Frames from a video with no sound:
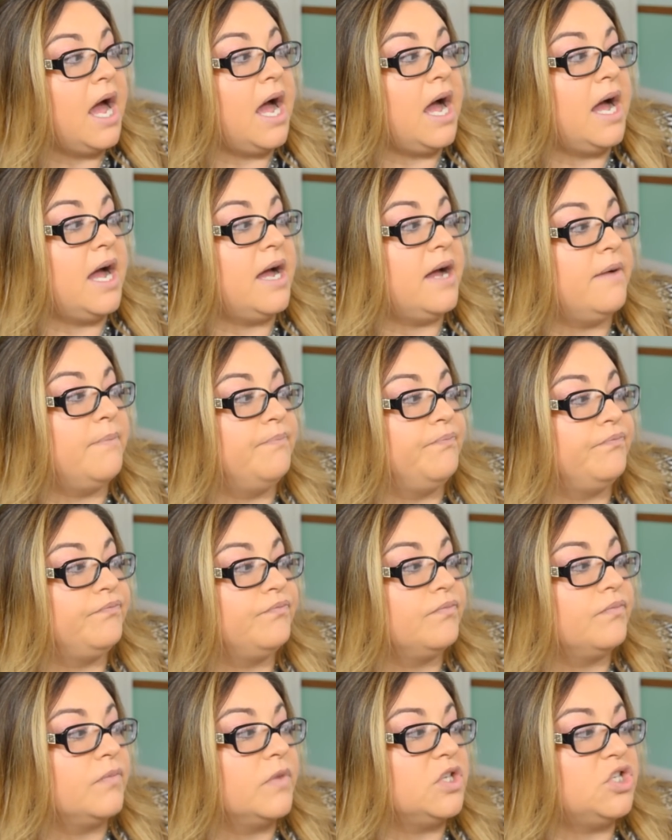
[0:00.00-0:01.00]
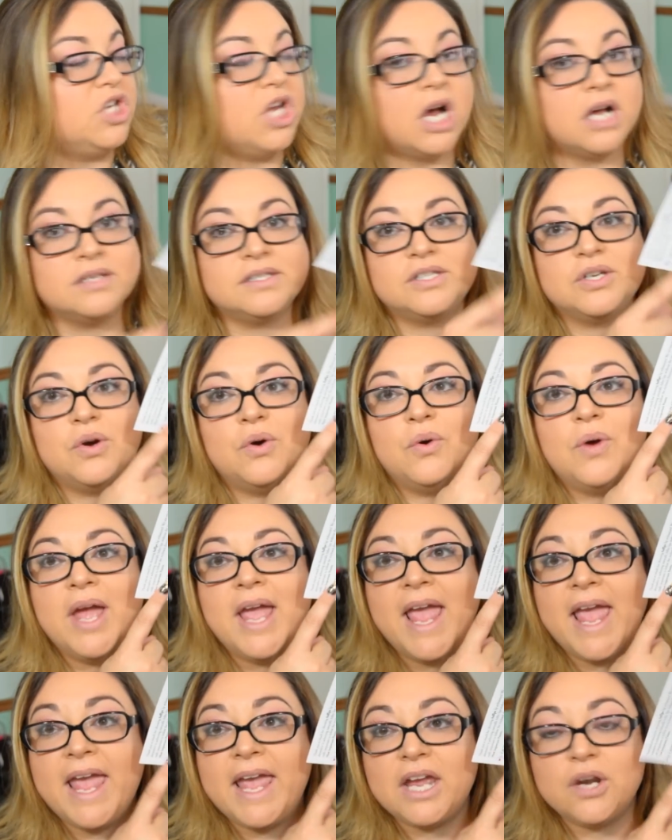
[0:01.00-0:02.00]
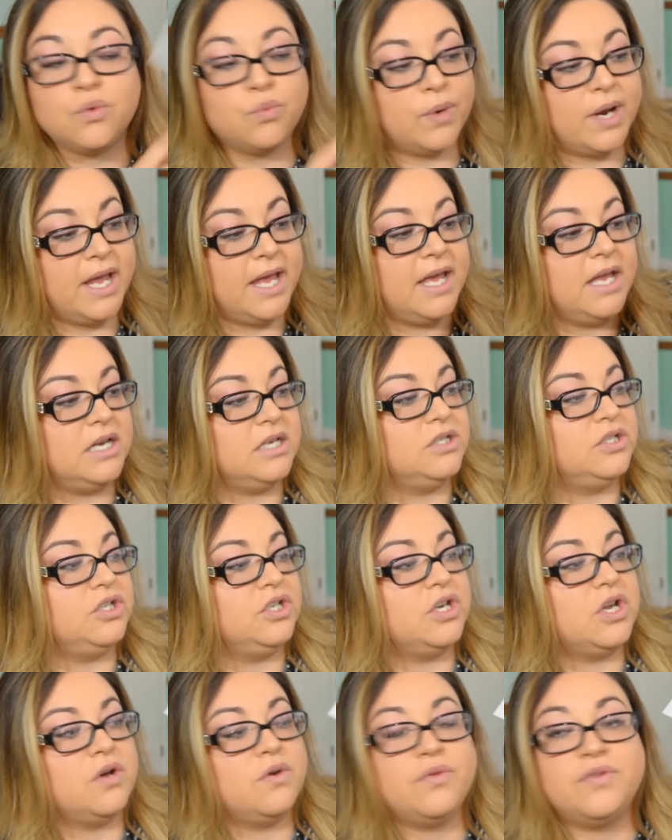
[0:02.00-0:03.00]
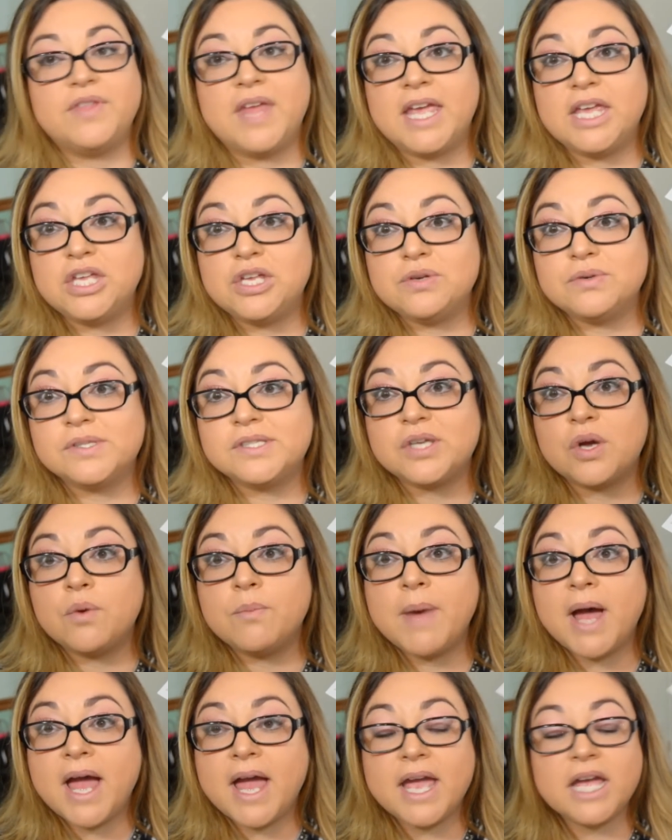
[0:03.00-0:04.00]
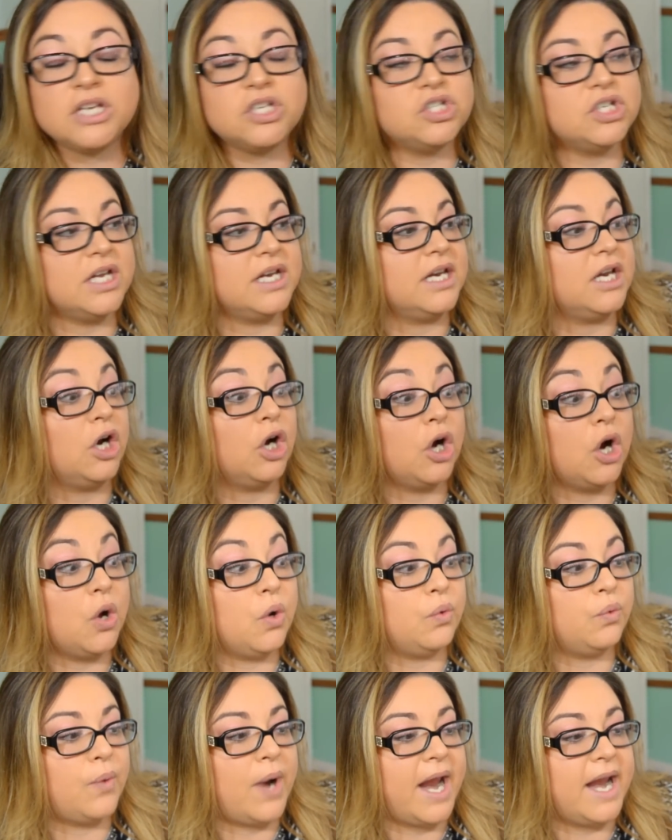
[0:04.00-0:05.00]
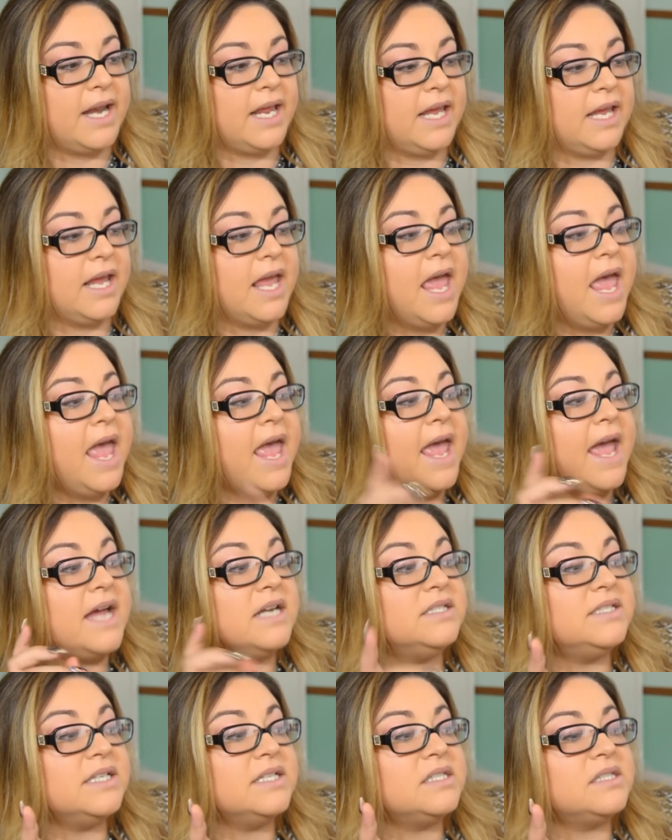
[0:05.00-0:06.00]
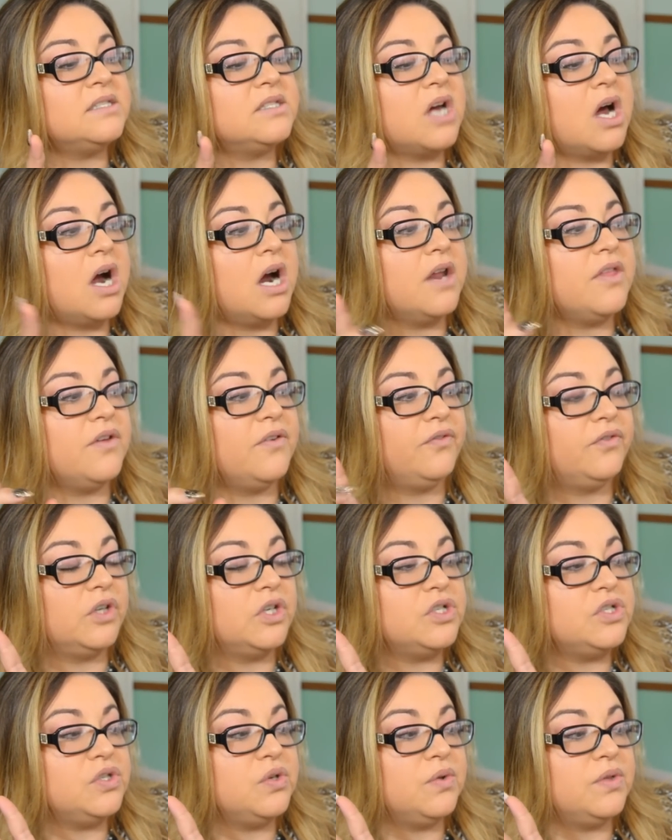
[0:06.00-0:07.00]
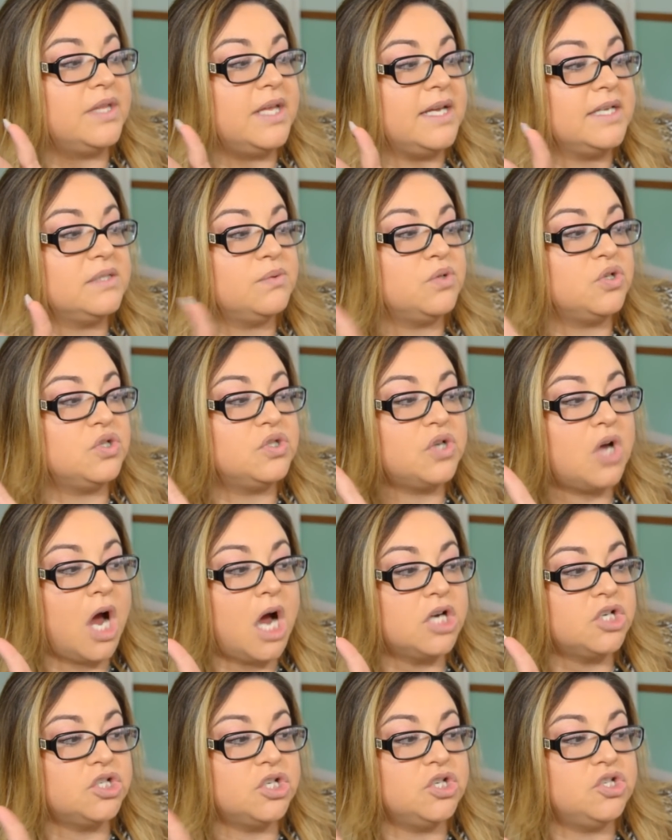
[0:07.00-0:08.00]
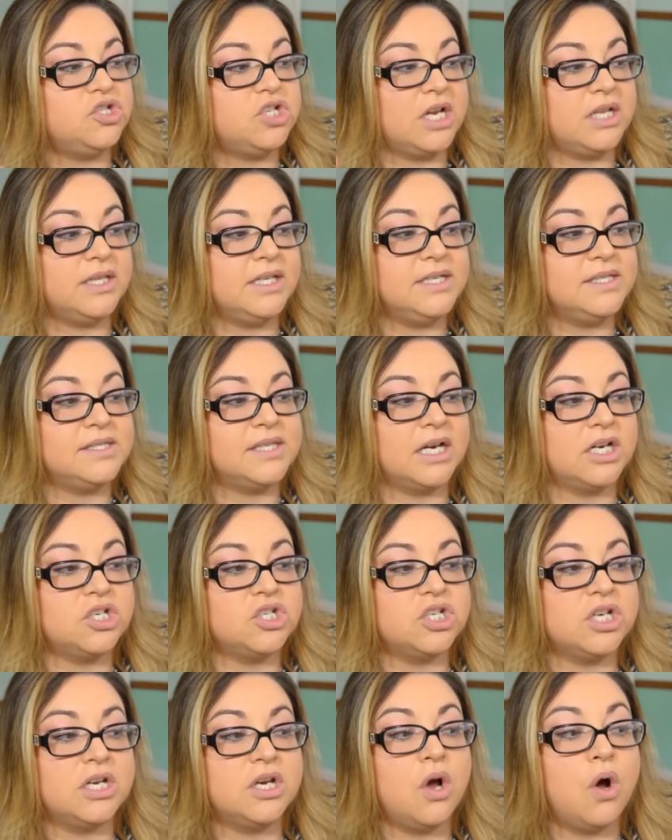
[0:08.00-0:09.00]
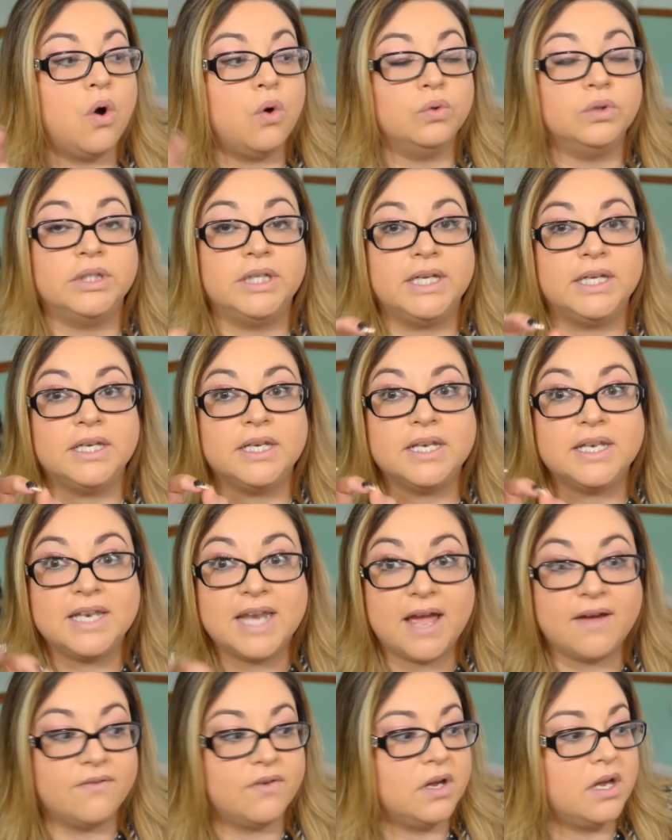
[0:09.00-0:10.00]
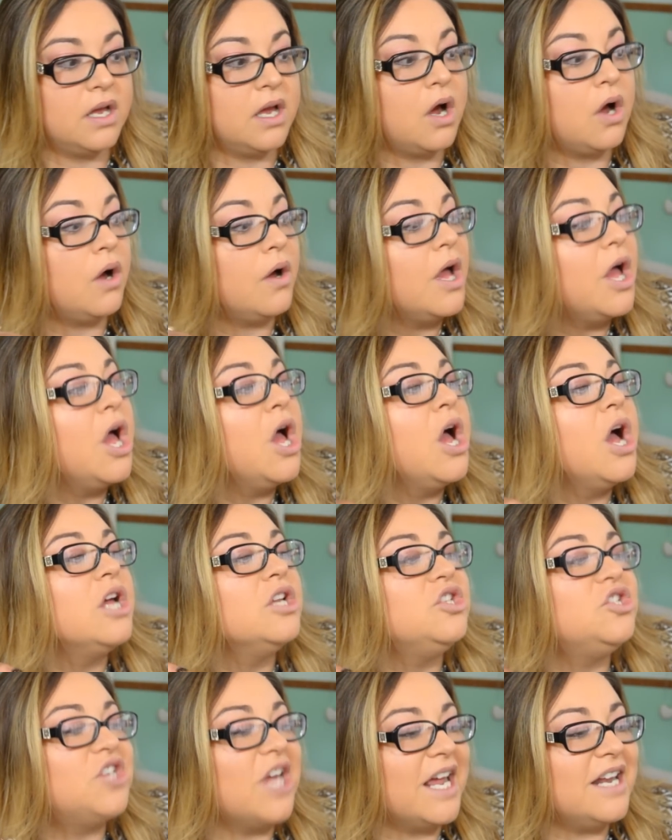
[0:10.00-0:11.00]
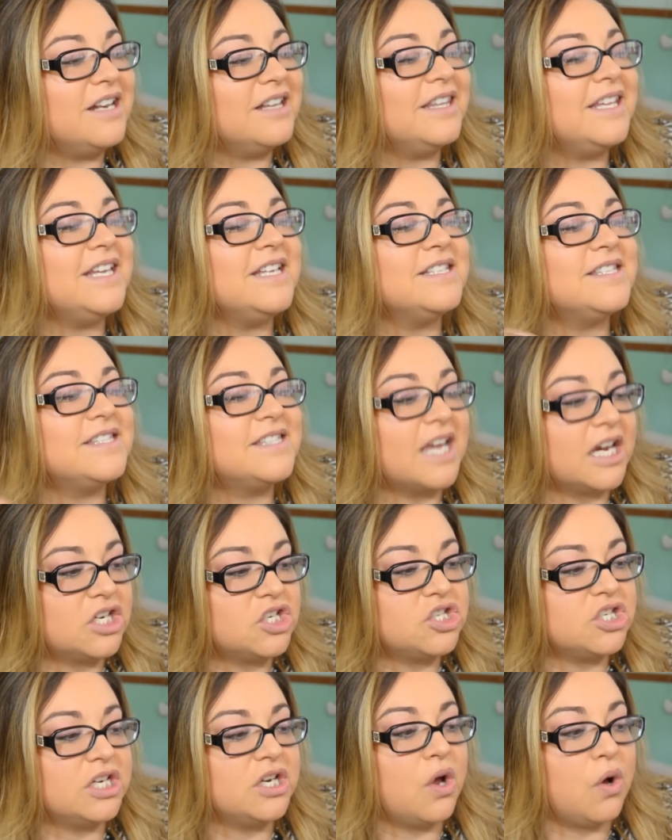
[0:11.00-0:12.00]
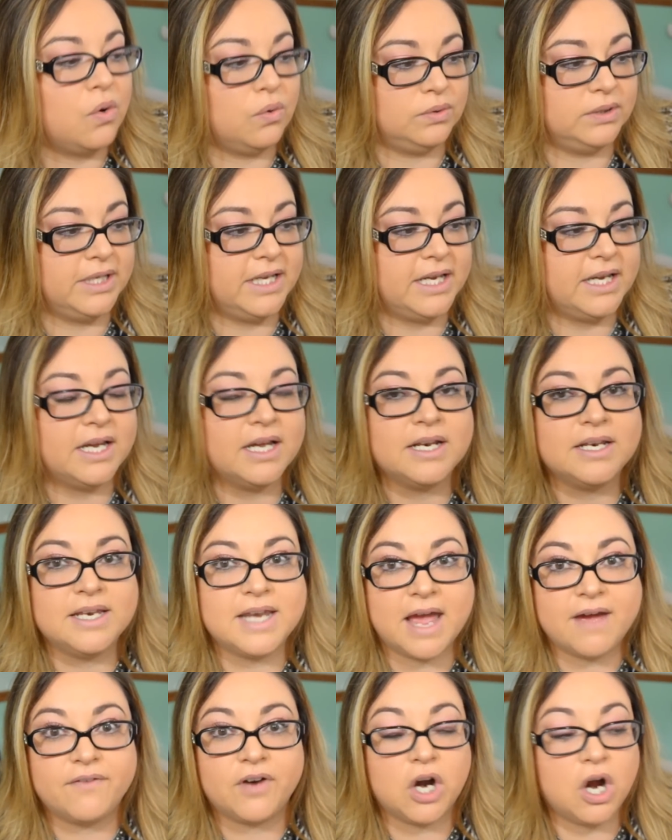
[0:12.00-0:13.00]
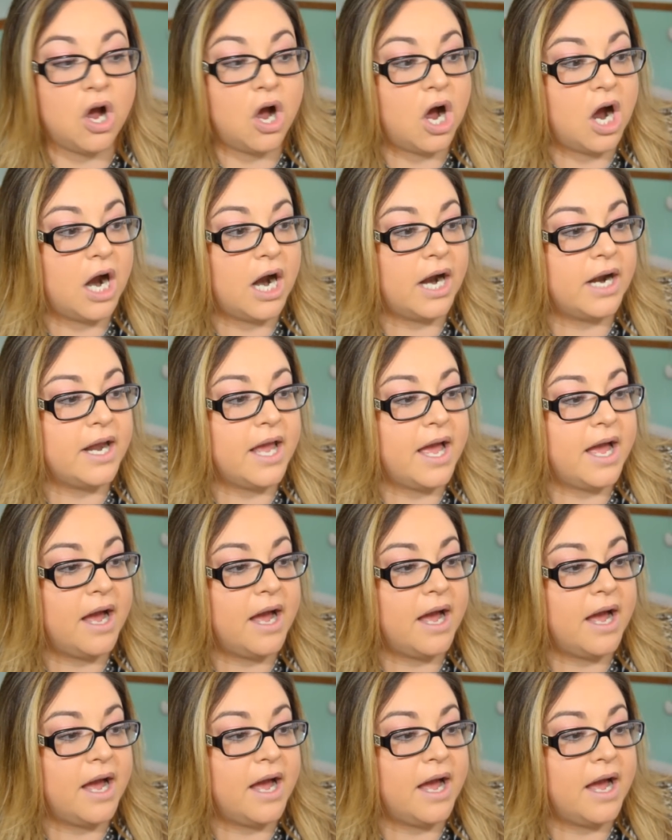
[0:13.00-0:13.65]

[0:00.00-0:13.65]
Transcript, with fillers: Um, she also handwritten, you know, thank you so much in her own writing and did star the first two things, which is caution, gently suction, only, never Gently suction only, never hard.